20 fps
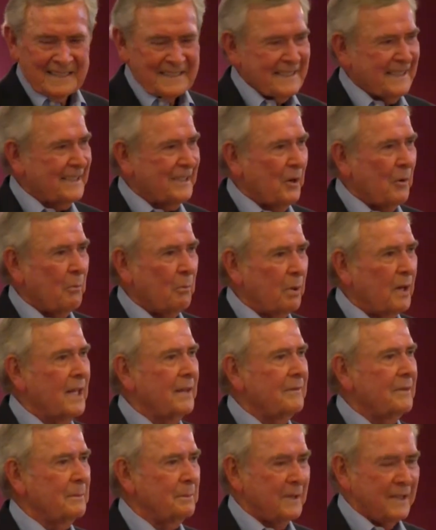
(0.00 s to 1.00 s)
still don't
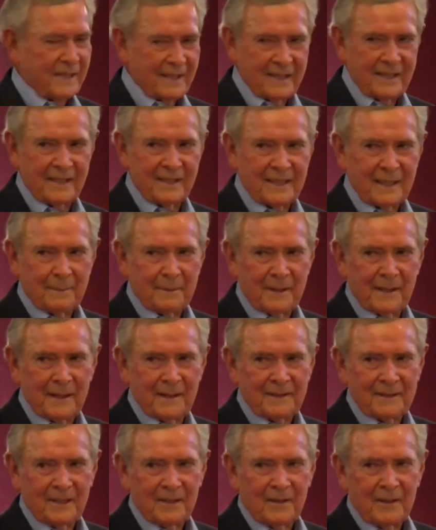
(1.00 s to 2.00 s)
believe it, but he nicknamed me
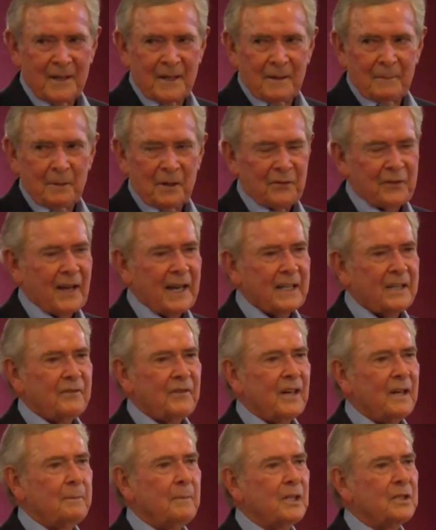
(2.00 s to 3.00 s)
Hot Dog. But thank
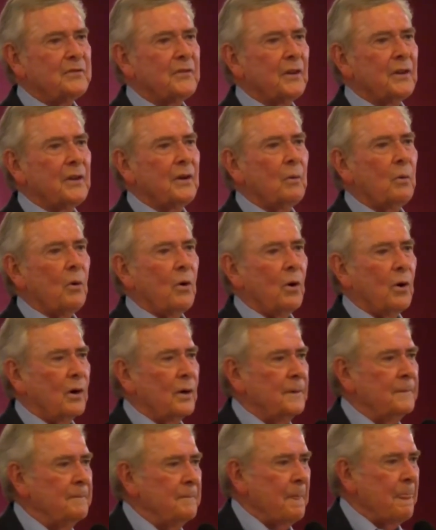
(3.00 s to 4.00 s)
you very much for the
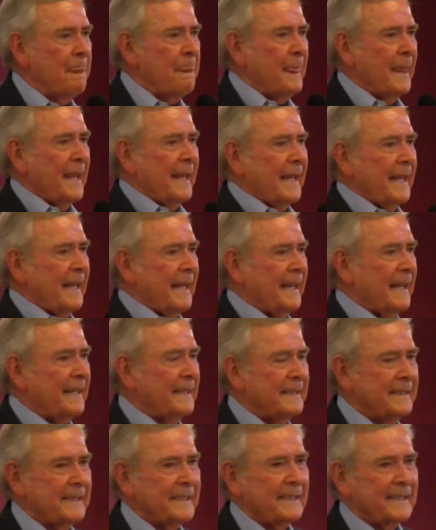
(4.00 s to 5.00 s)
award,
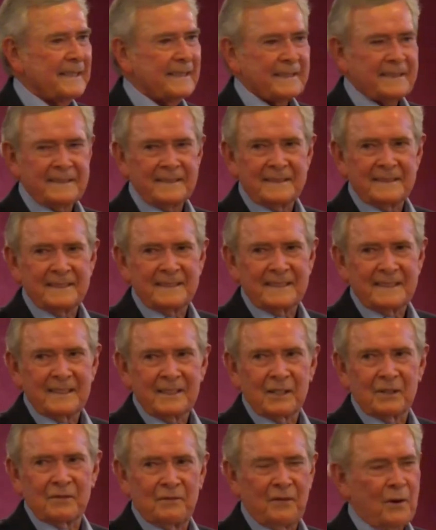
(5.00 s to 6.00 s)
and
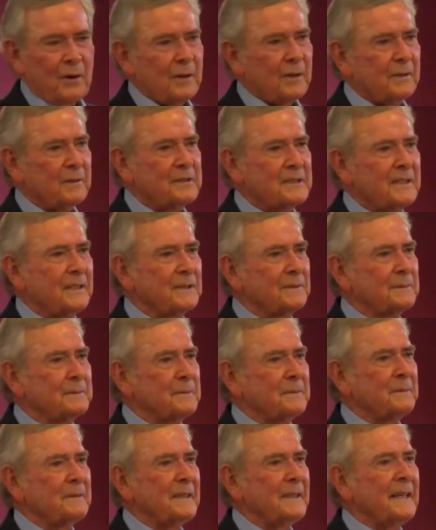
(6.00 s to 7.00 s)
look forward to still
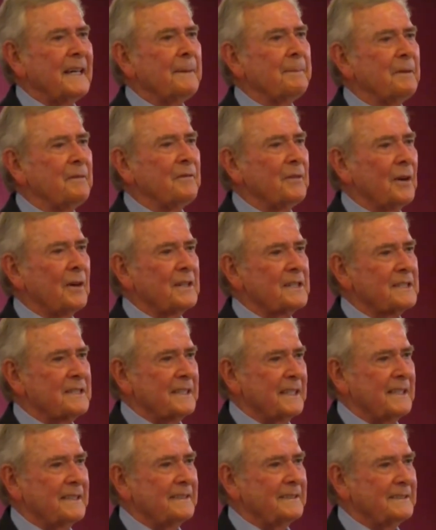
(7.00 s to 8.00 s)
helping Florida
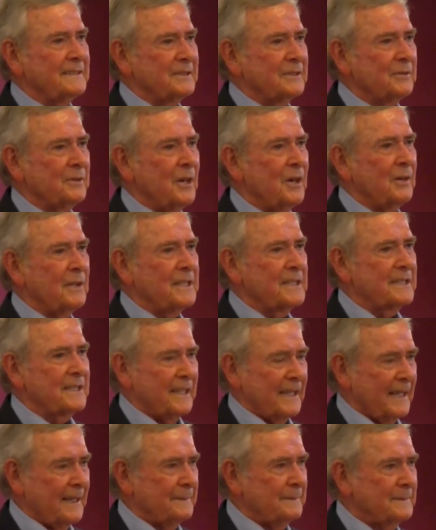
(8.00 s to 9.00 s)
State through all these
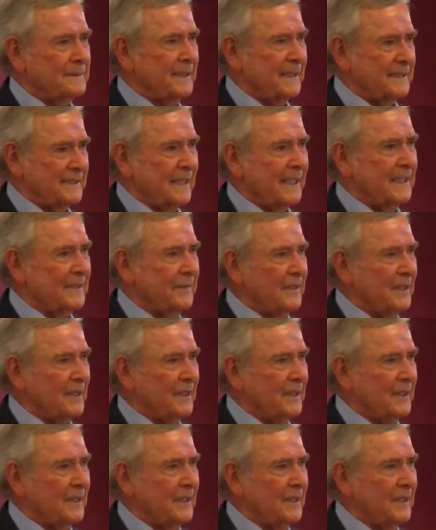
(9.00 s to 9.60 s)
times. And thank you